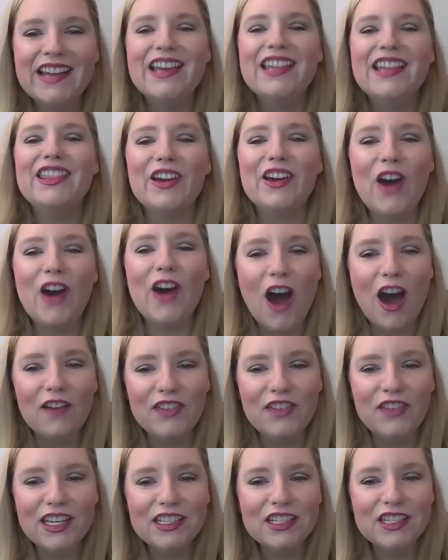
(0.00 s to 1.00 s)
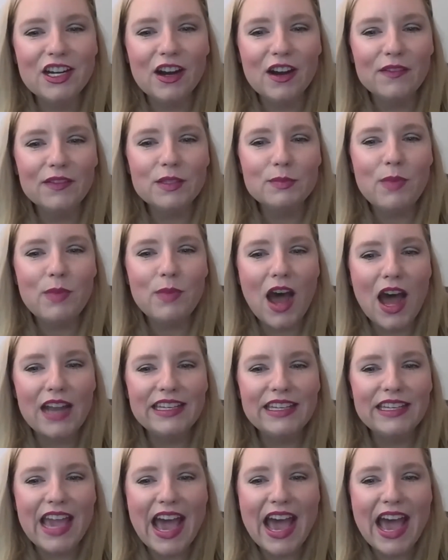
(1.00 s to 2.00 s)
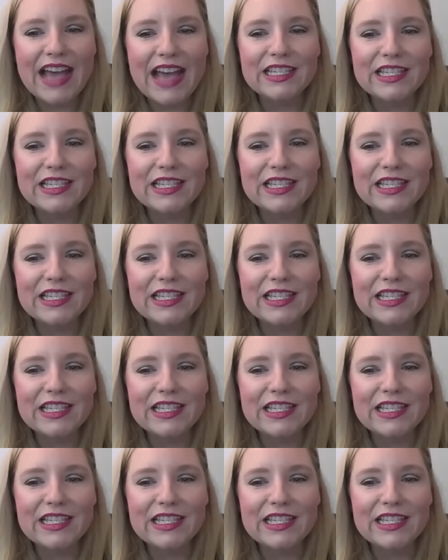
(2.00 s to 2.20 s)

The Coffee and Curves podcast